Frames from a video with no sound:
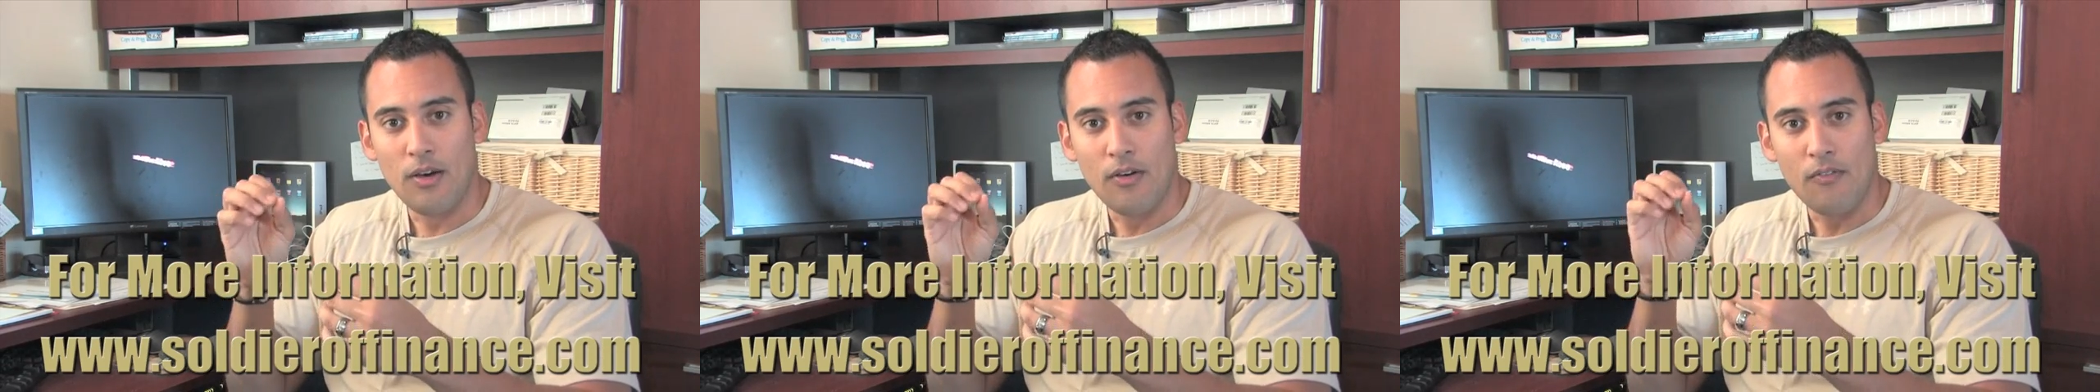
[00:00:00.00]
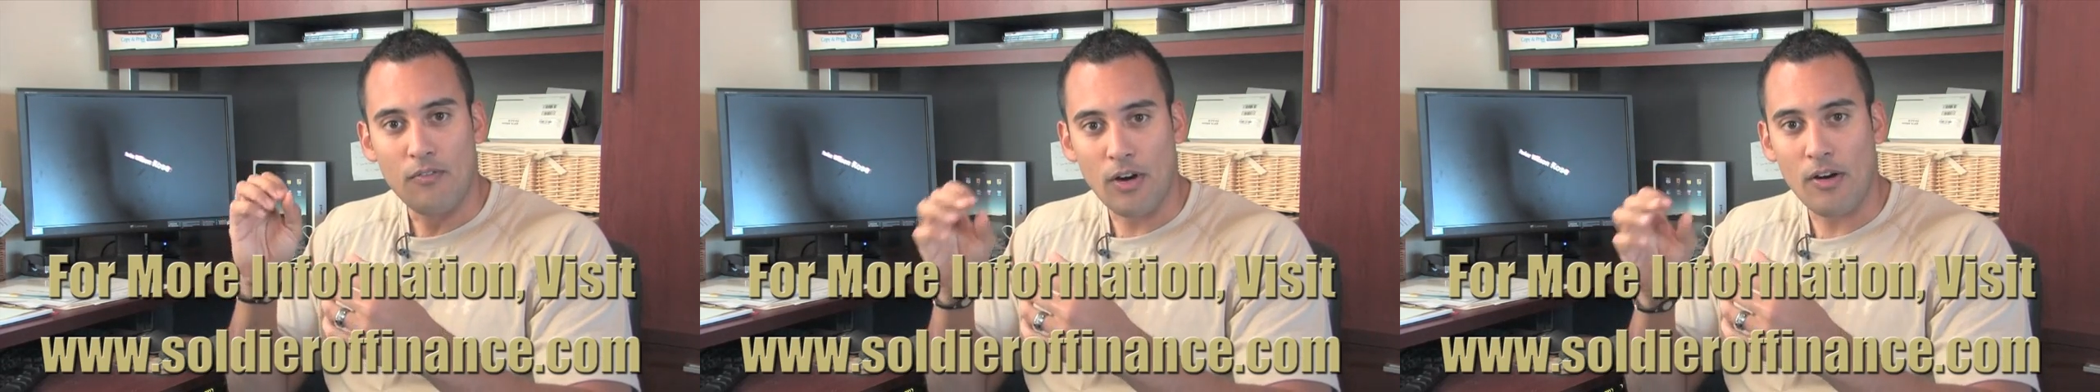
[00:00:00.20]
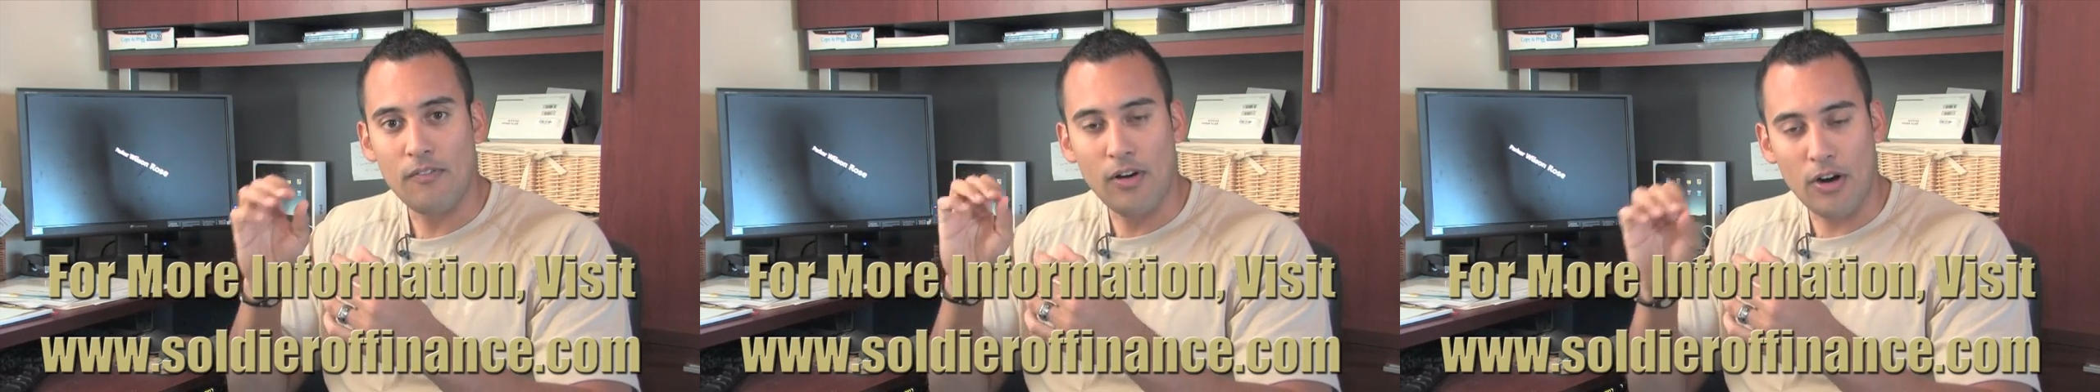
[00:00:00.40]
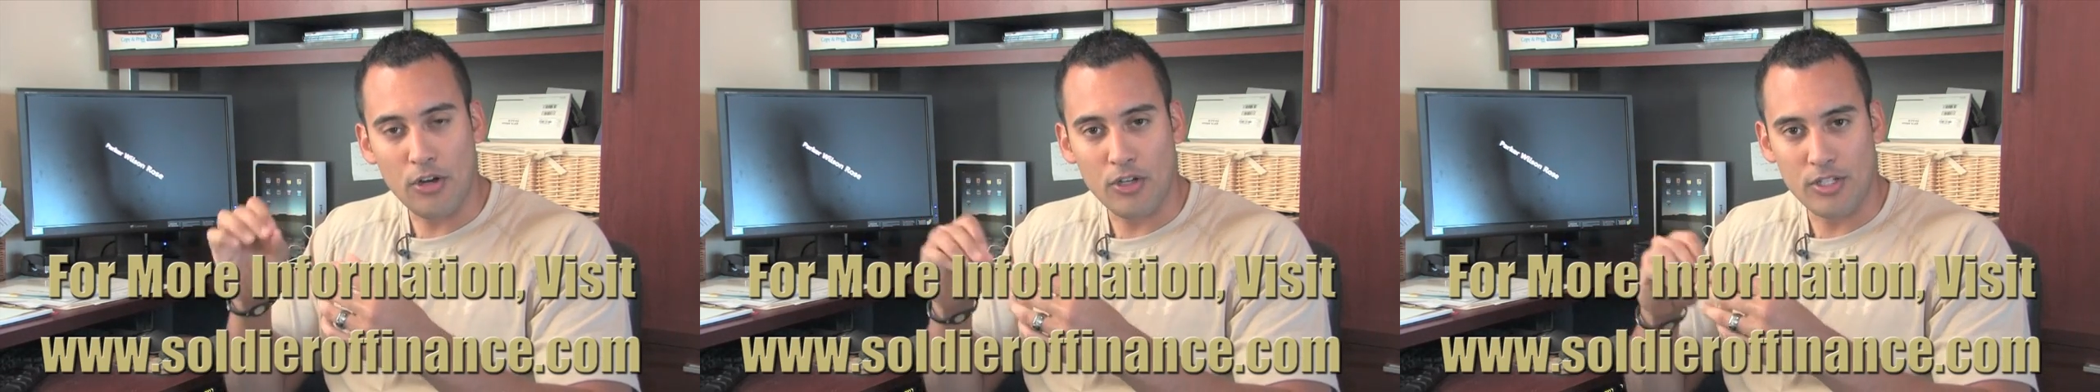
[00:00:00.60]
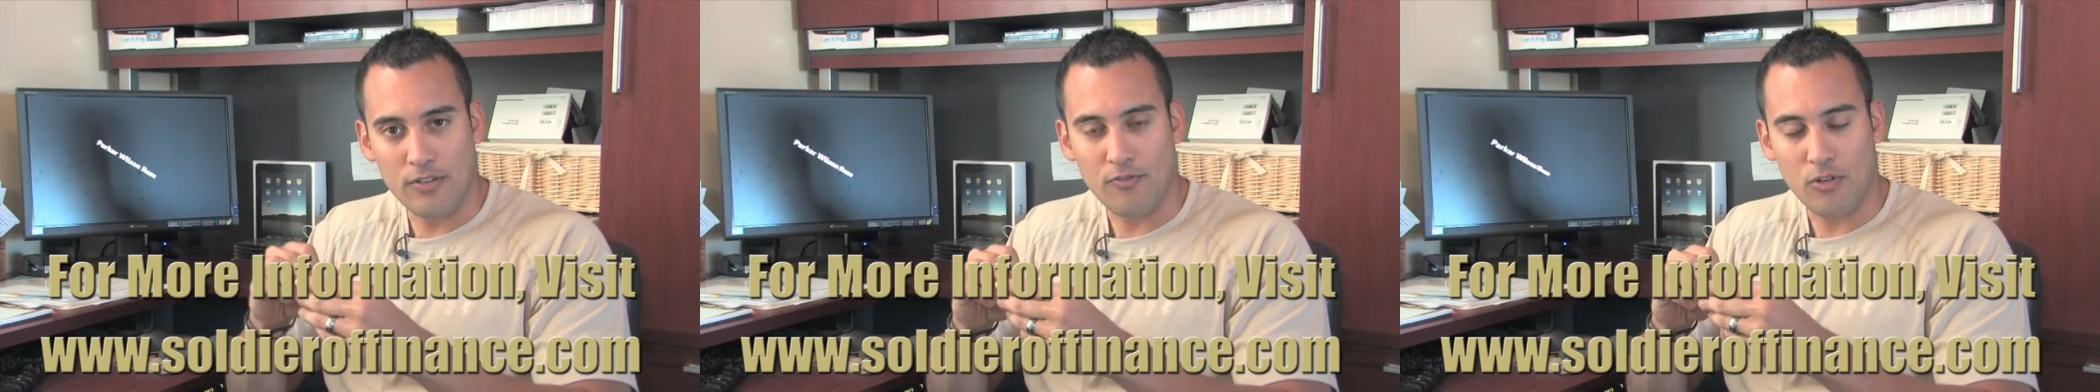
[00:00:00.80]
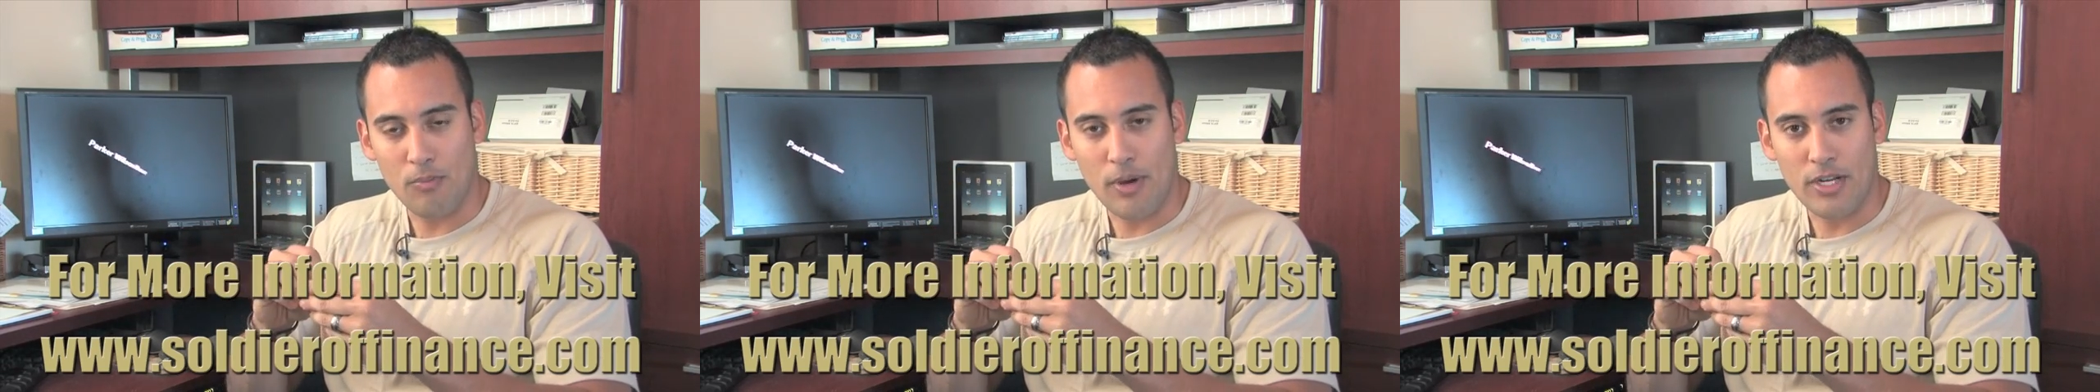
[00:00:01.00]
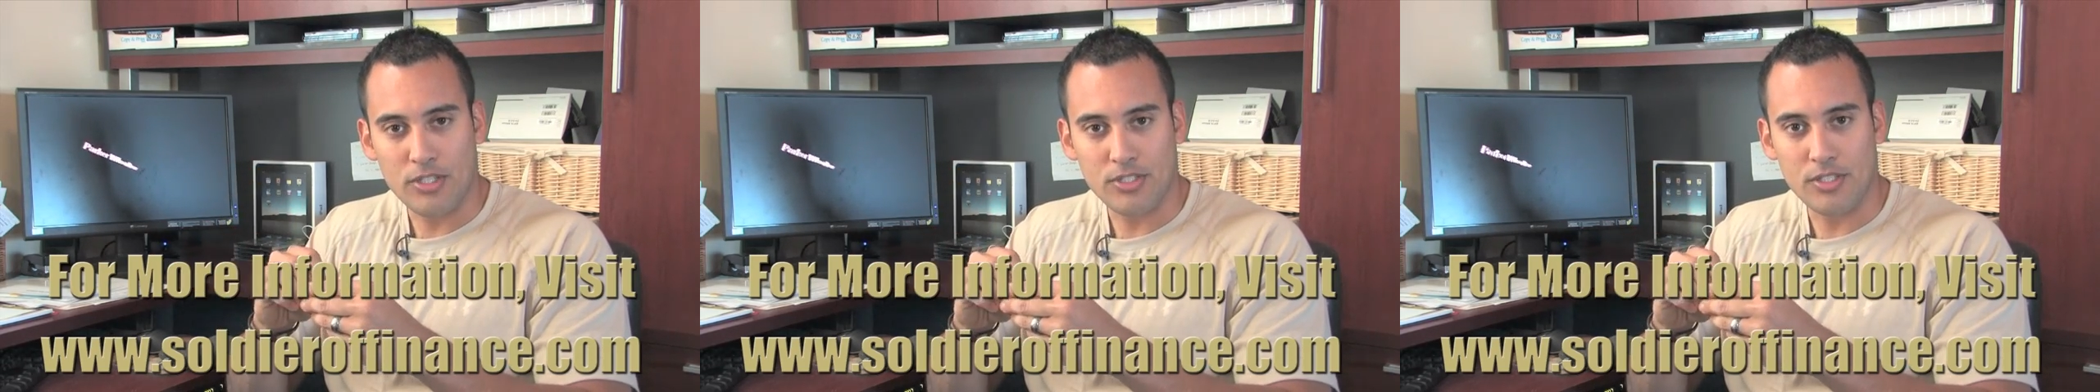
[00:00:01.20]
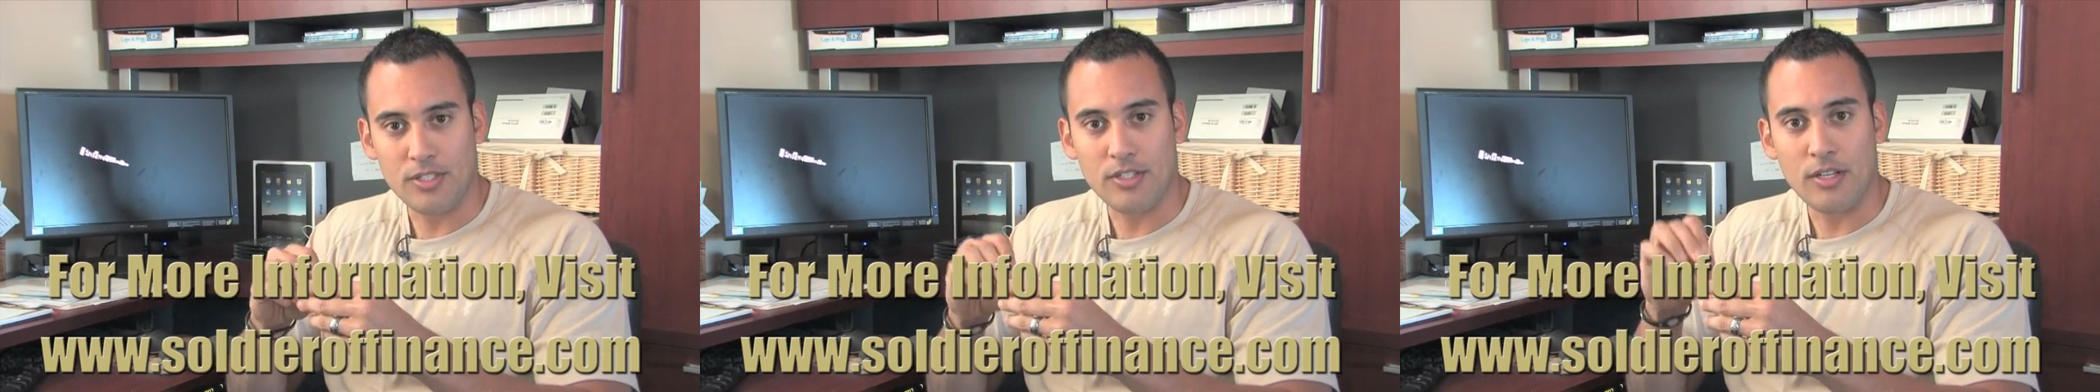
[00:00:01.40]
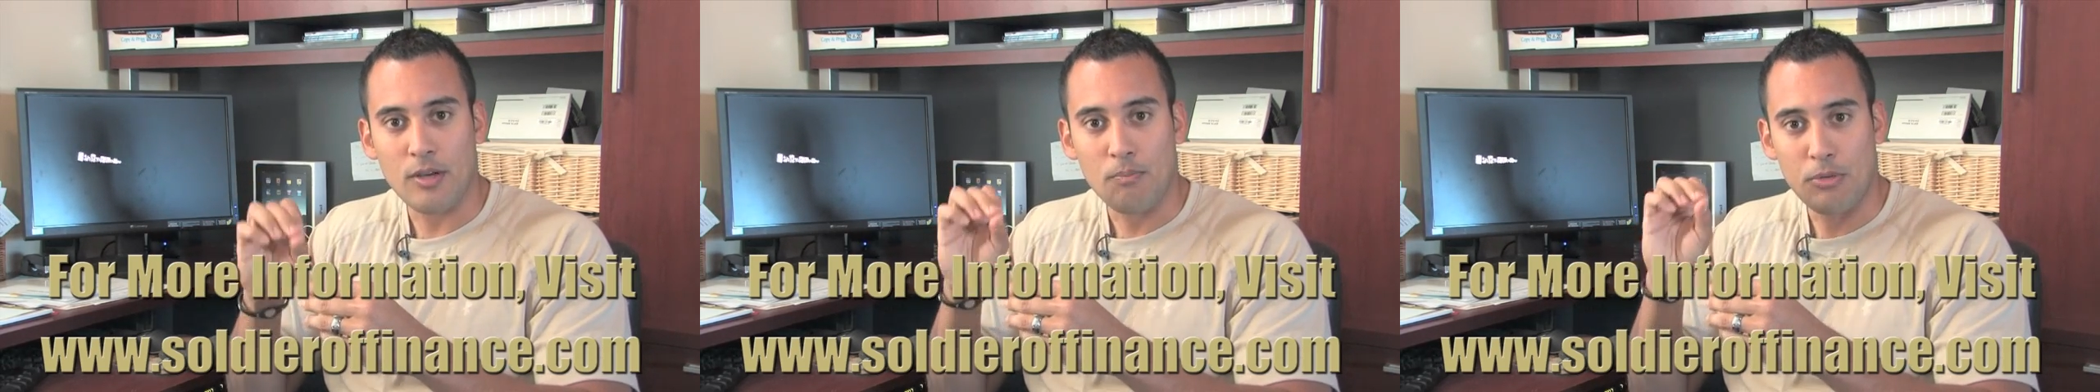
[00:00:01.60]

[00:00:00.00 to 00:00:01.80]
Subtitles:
Very, very good information.